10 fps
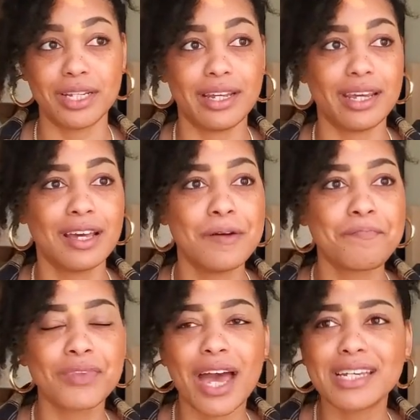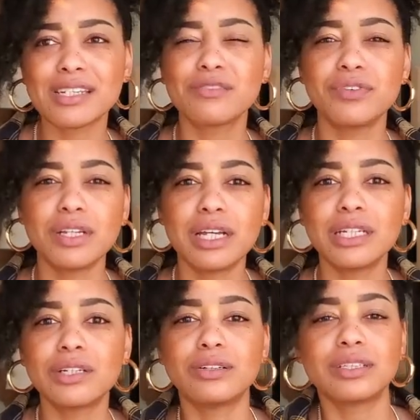Like I just feel a
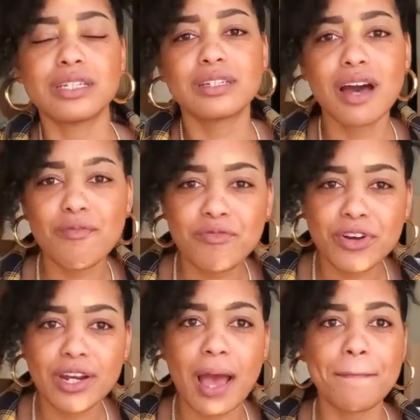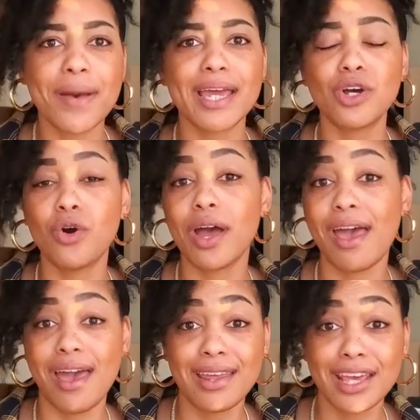little discomfort. I might go
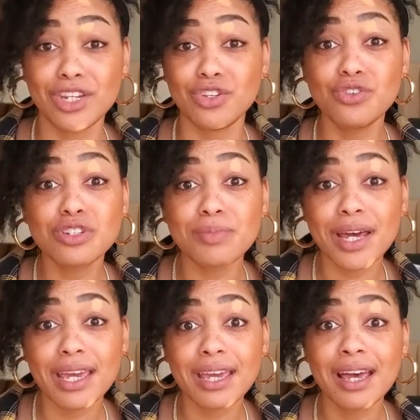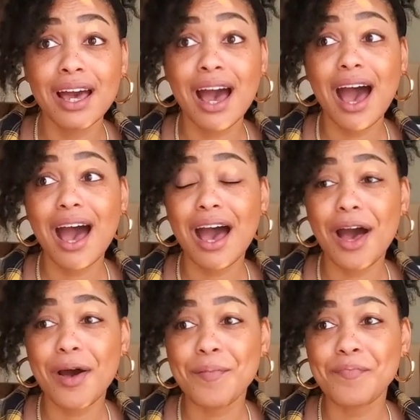ahead and use my
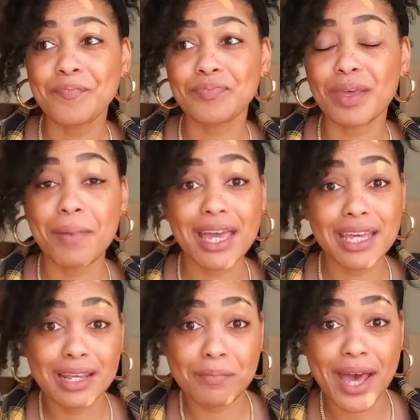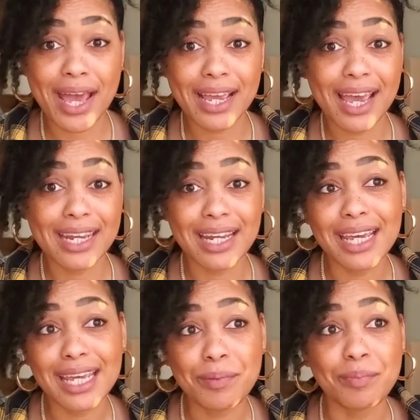um my heating pack at
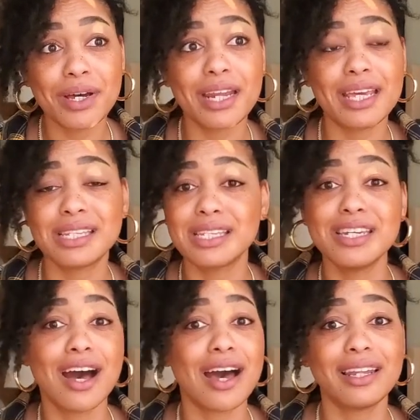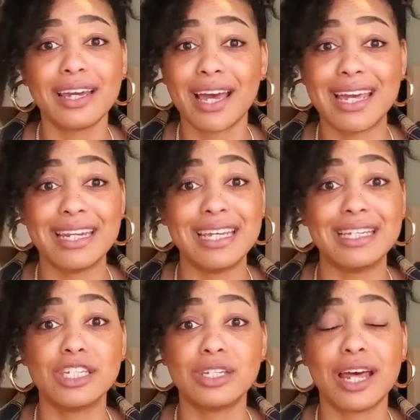night, but it's not like I
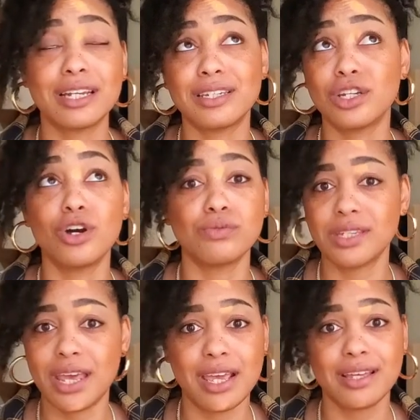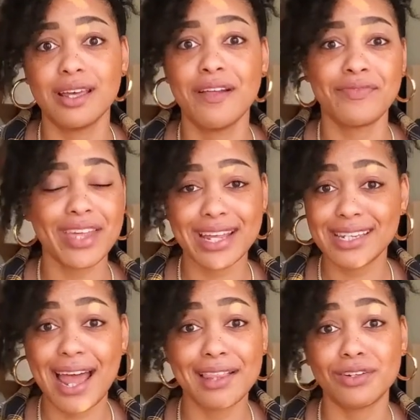need to go take that
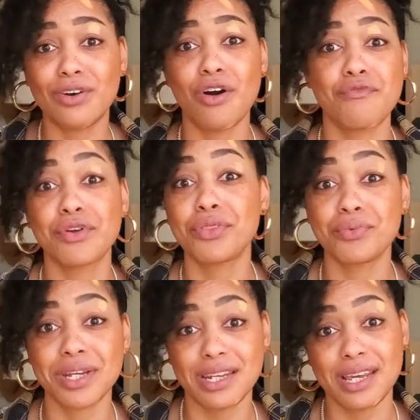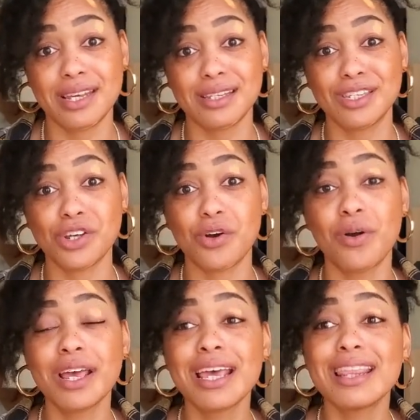Tylenol for 3 days. So
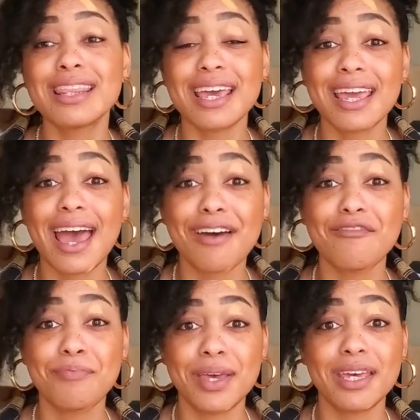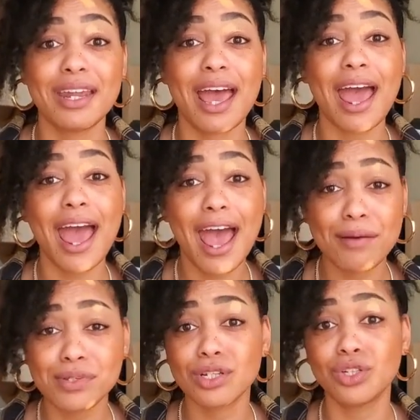they have been
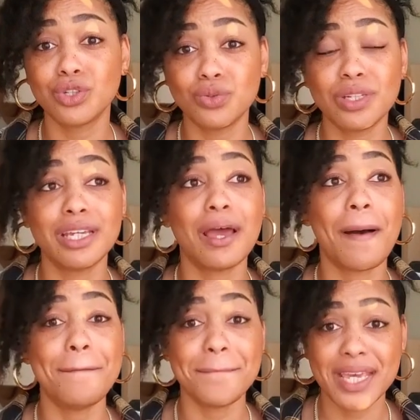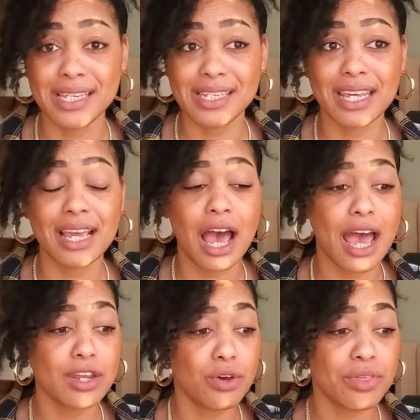absolutely amazing.
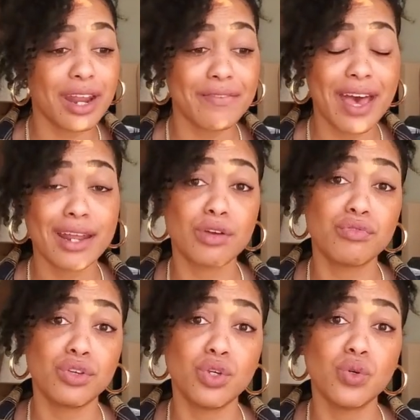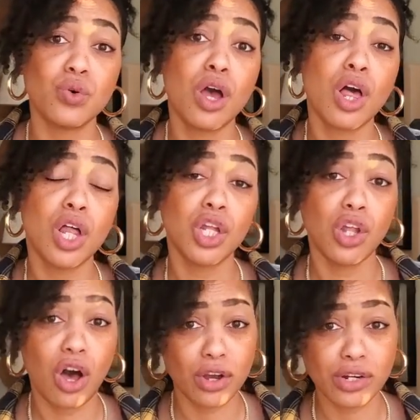I know that I've had a few
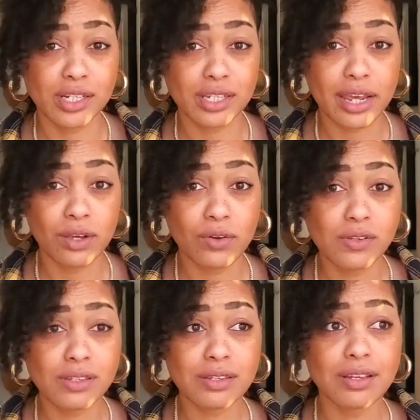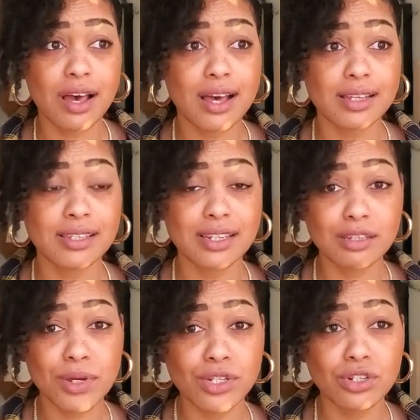longer cycles uh,
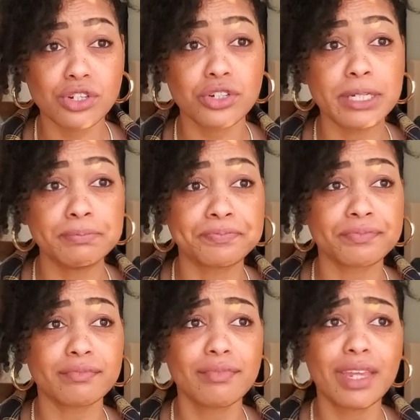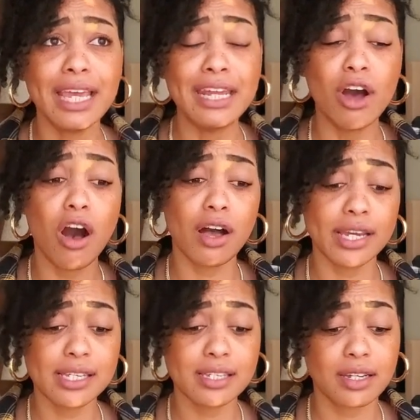since my surgery in
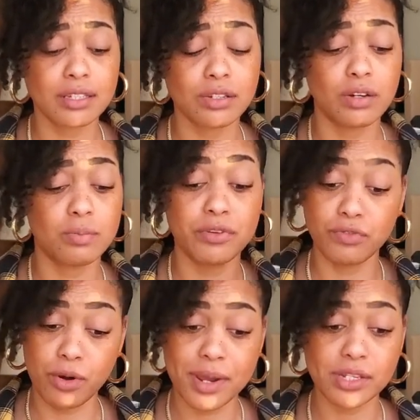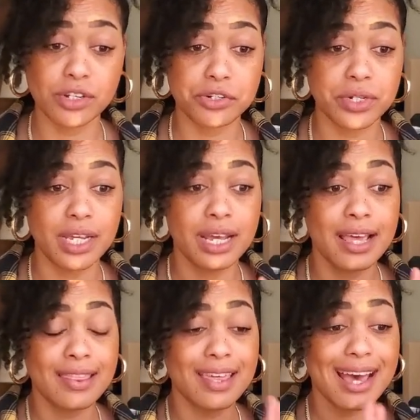August. So before my surgery,
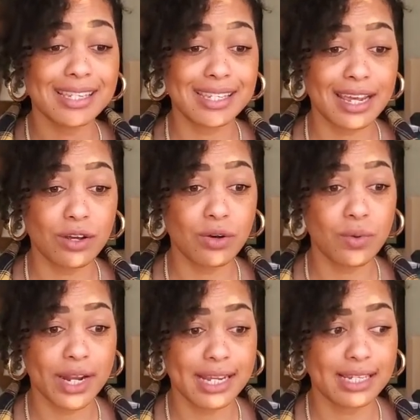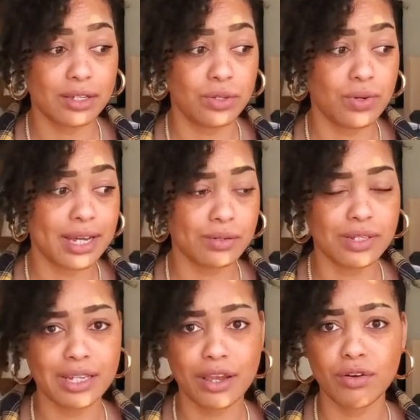that cycle, what I tell you guys,
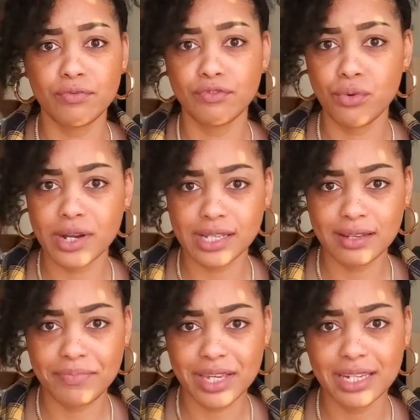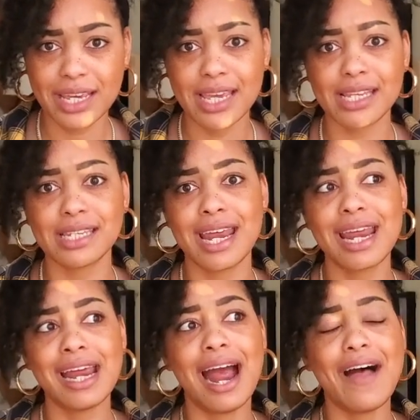was like 40 something days.
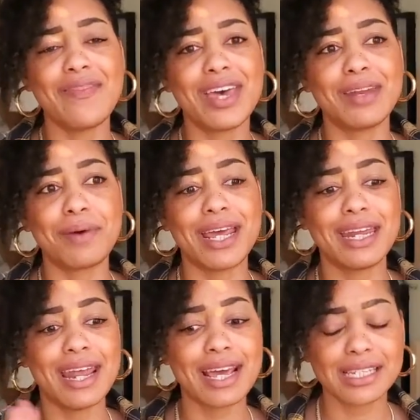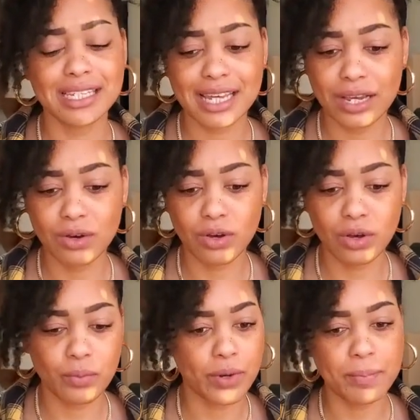And then my next
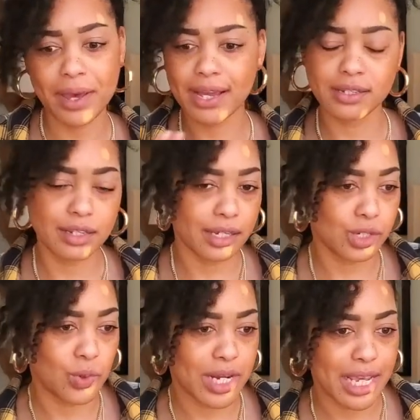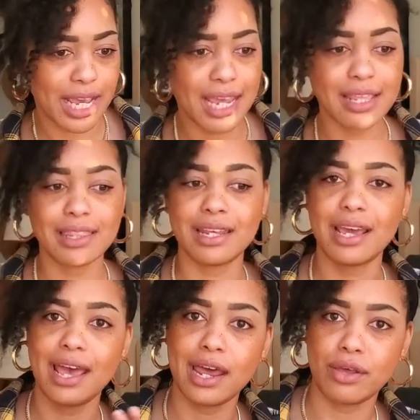cycle went back to like 28, and then I
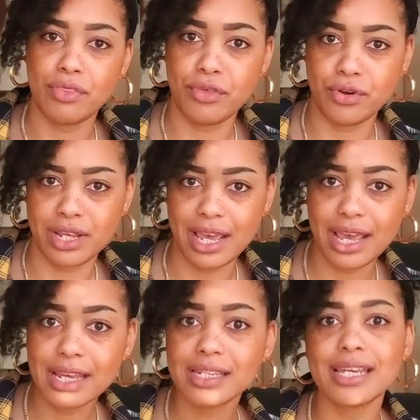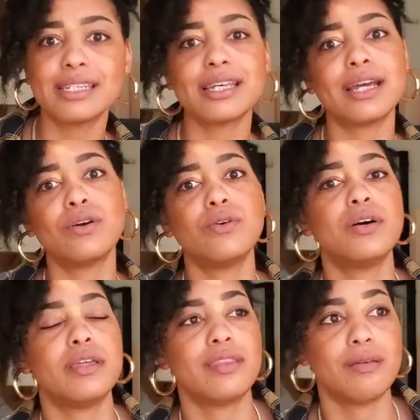had a 38 day cycle,
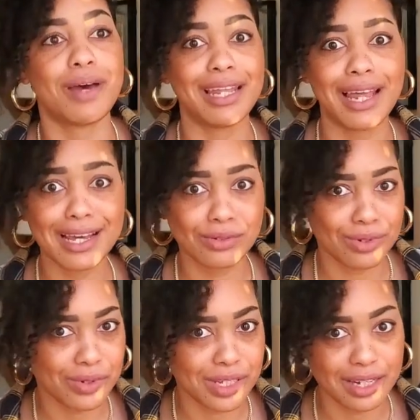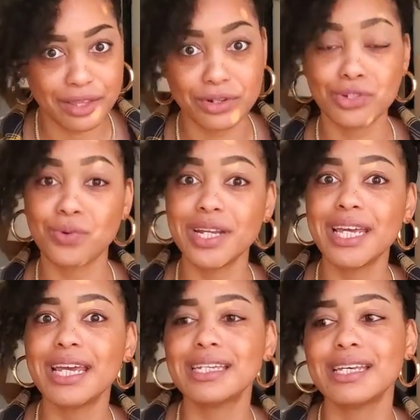and then my last one was another
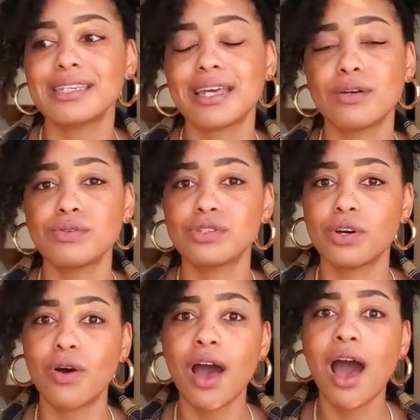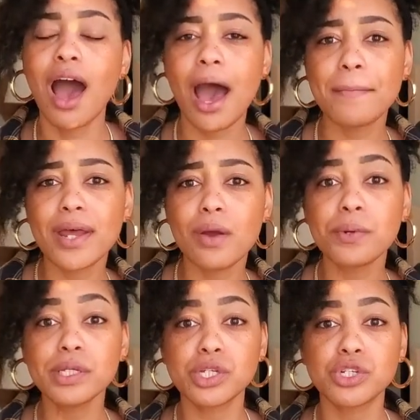28 day cycle. So I'm not
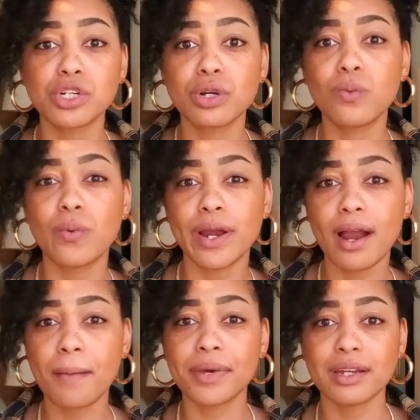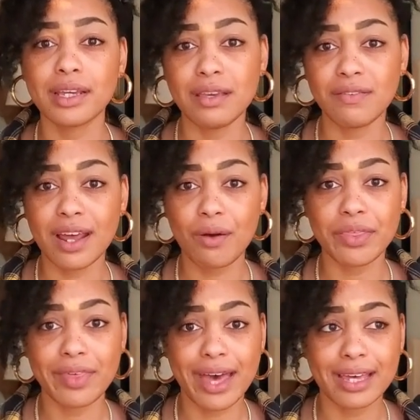really sure where I'm gonna even out
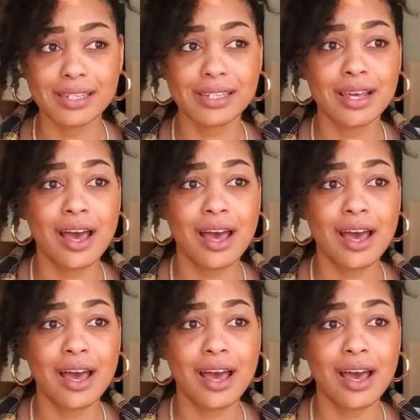with that.